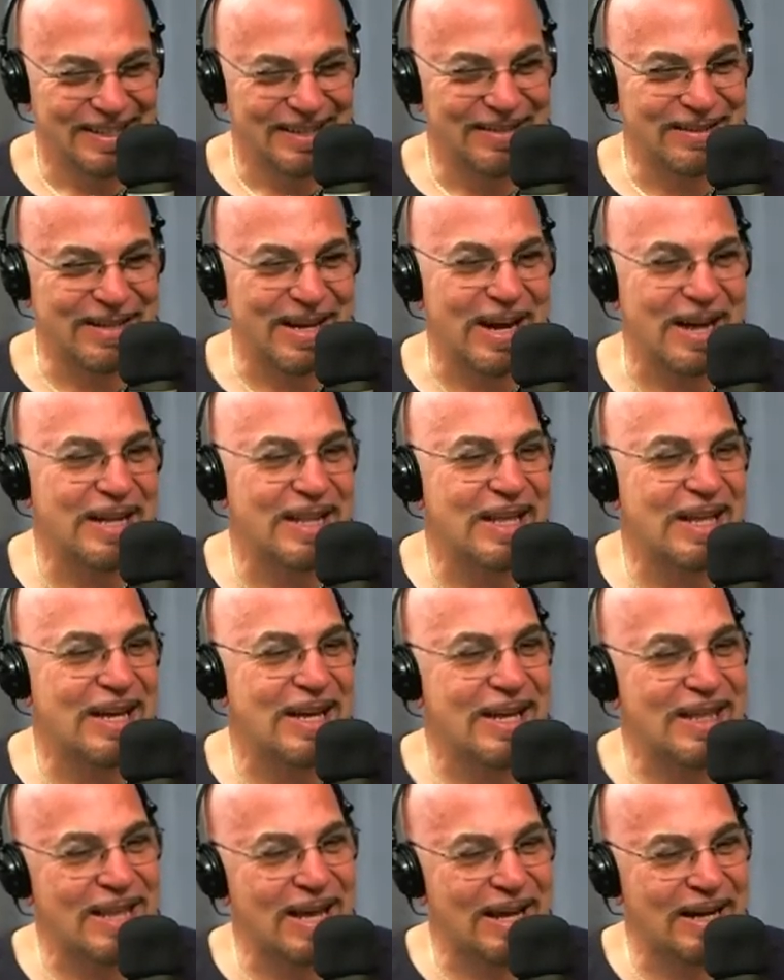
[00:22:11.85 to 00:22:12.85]
Yeah. Okay. In
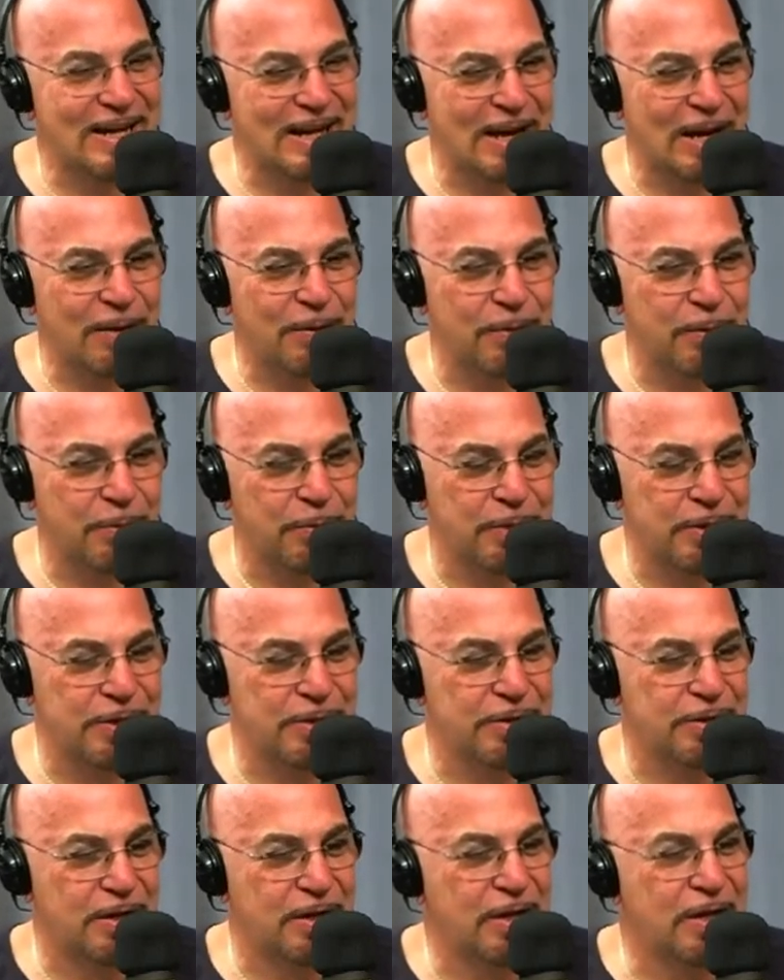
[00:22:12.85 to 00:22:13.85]
the in that hour, I'm
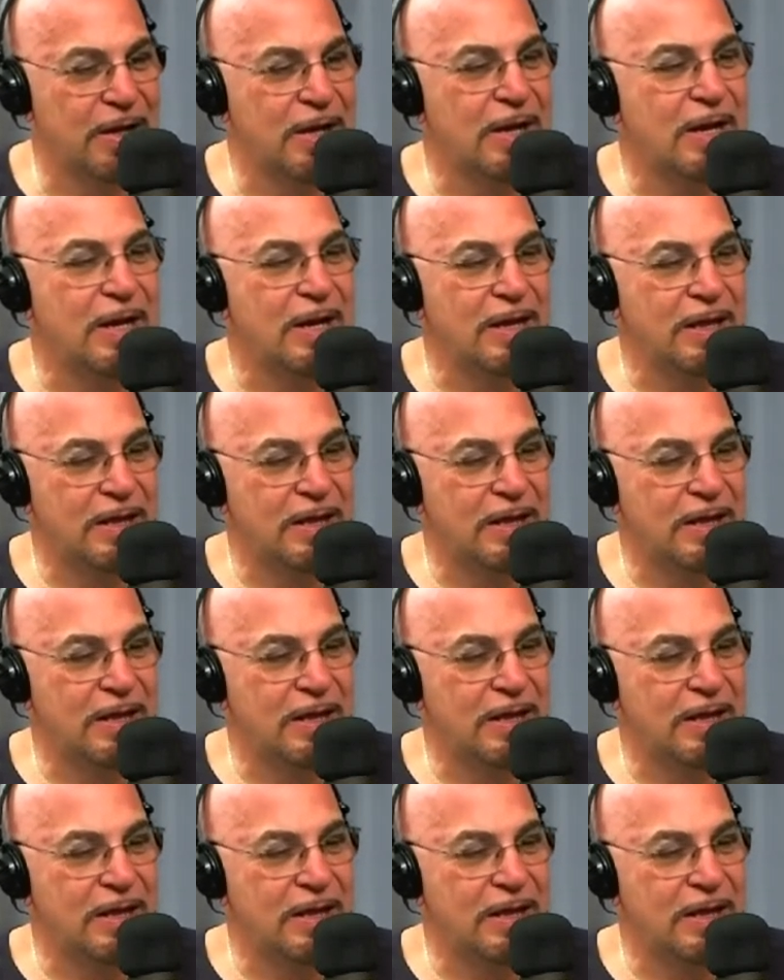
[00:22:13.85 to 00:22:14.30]
catching up for the hour.